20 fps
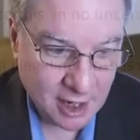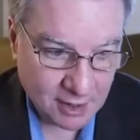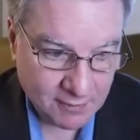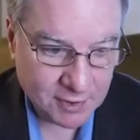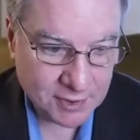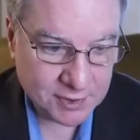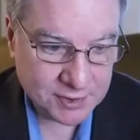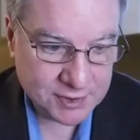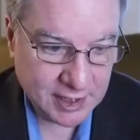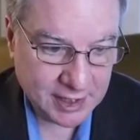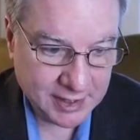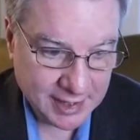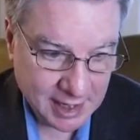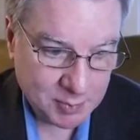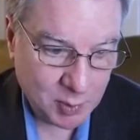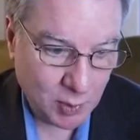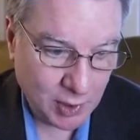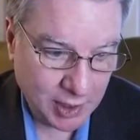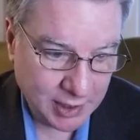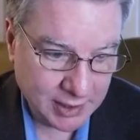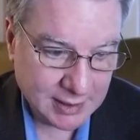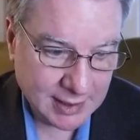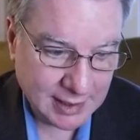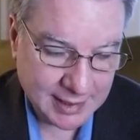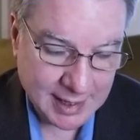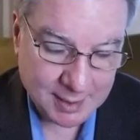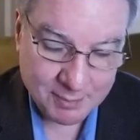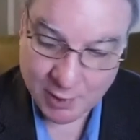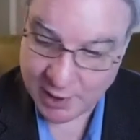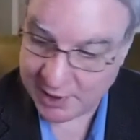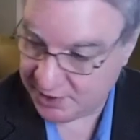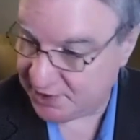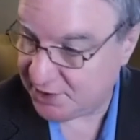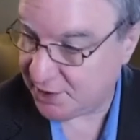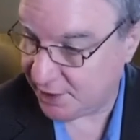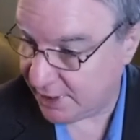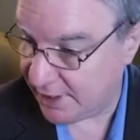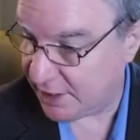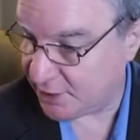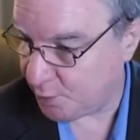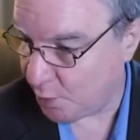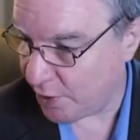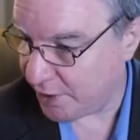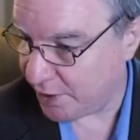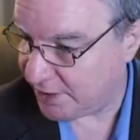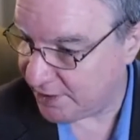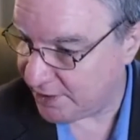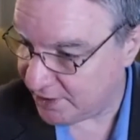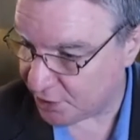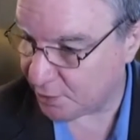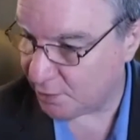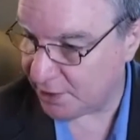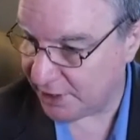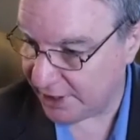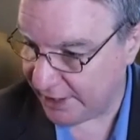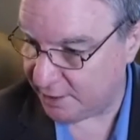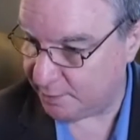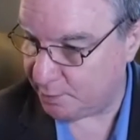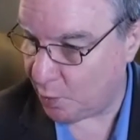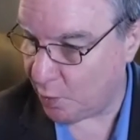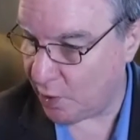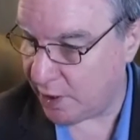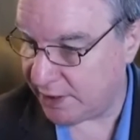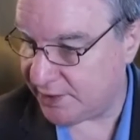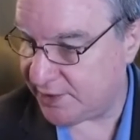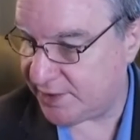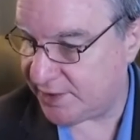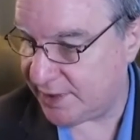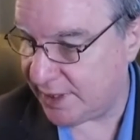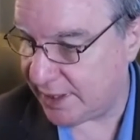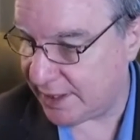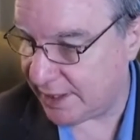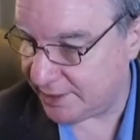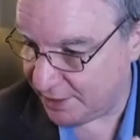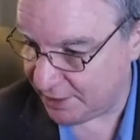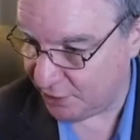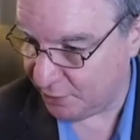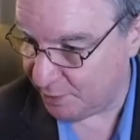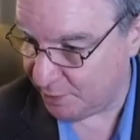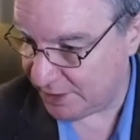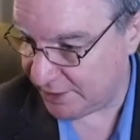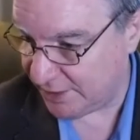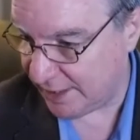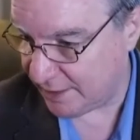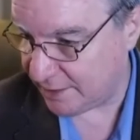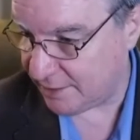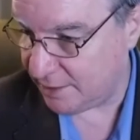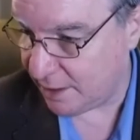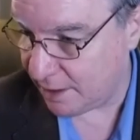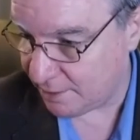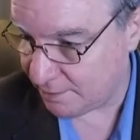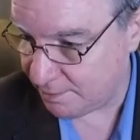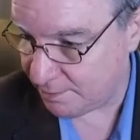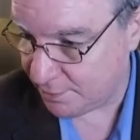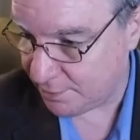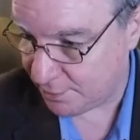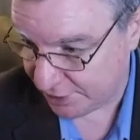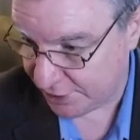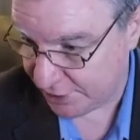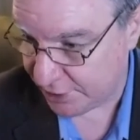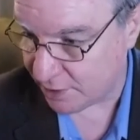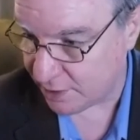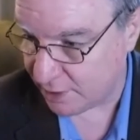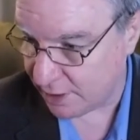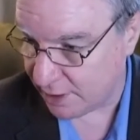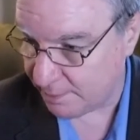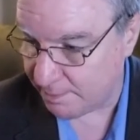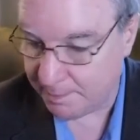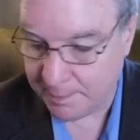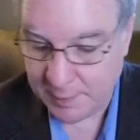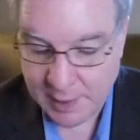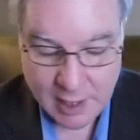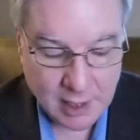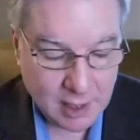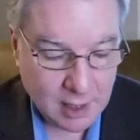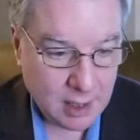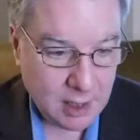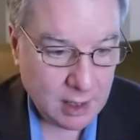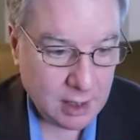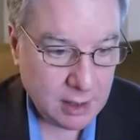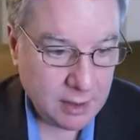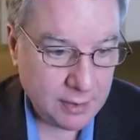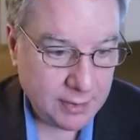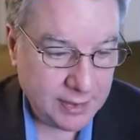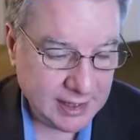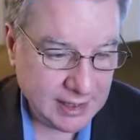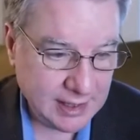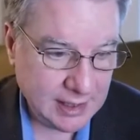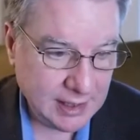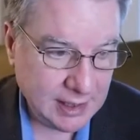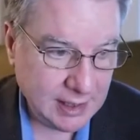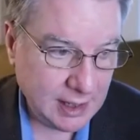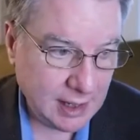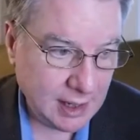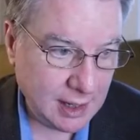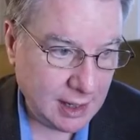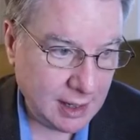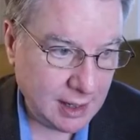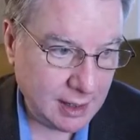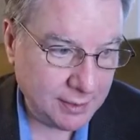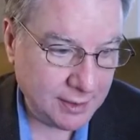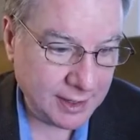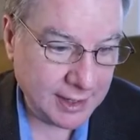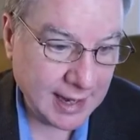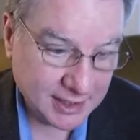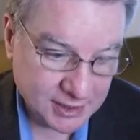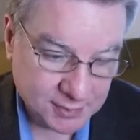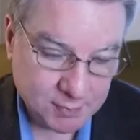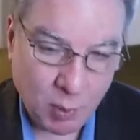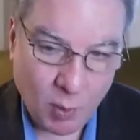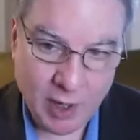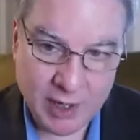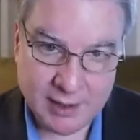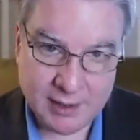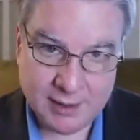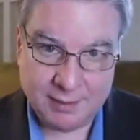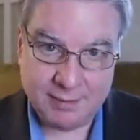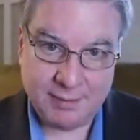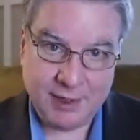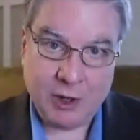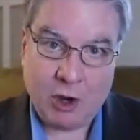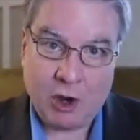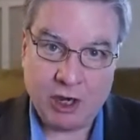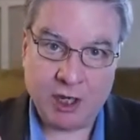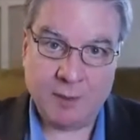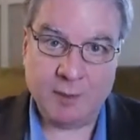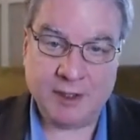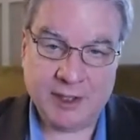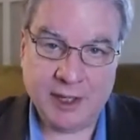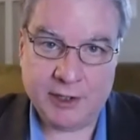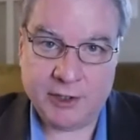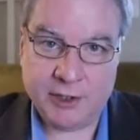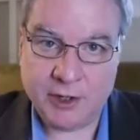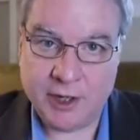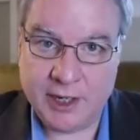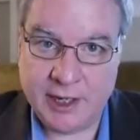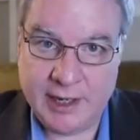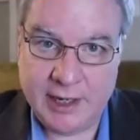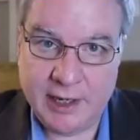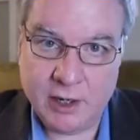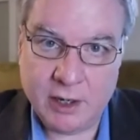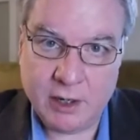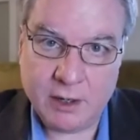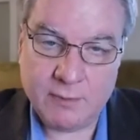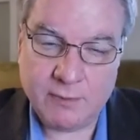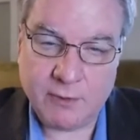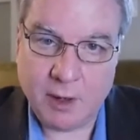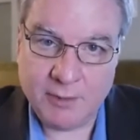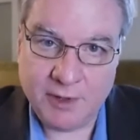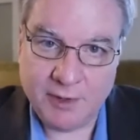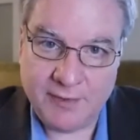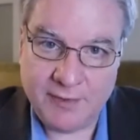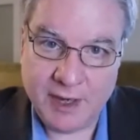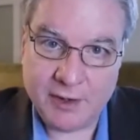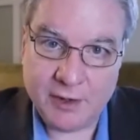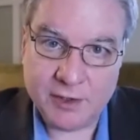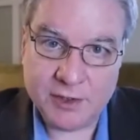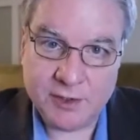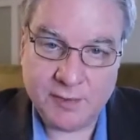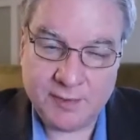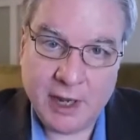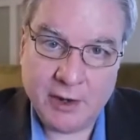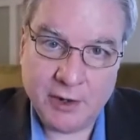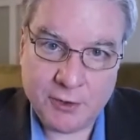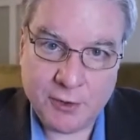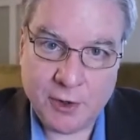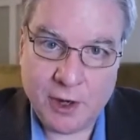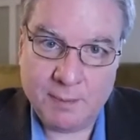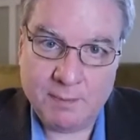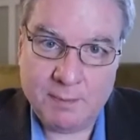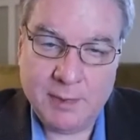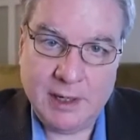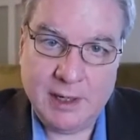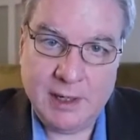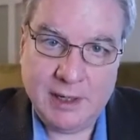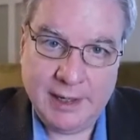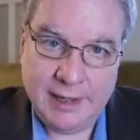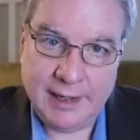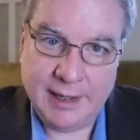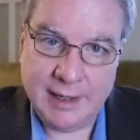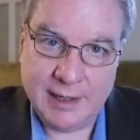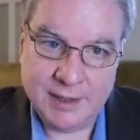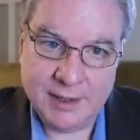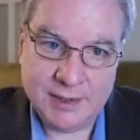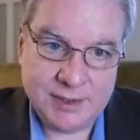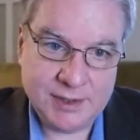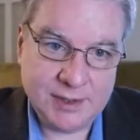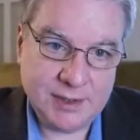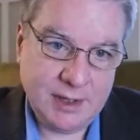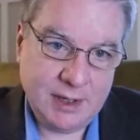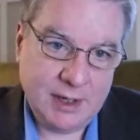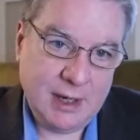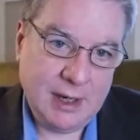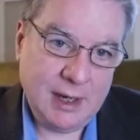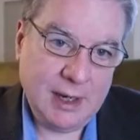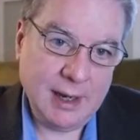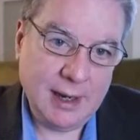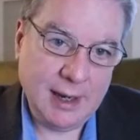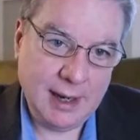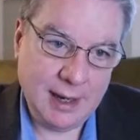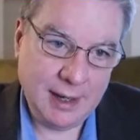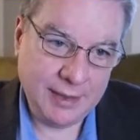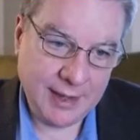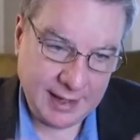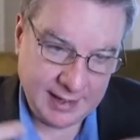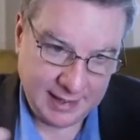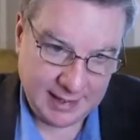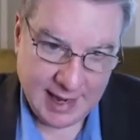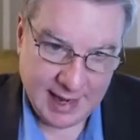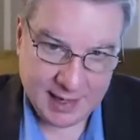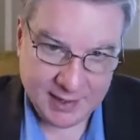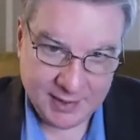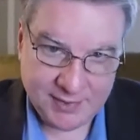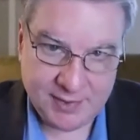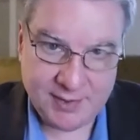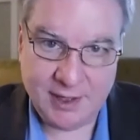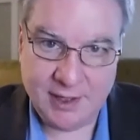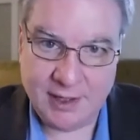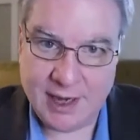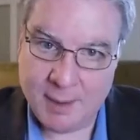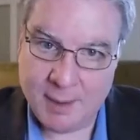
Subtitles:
covers that point, and that brings us to the next point. And these are related points, and I think you made that clear. The next point, the argument that you're going to hear from defenders of Donald Trump is that he has the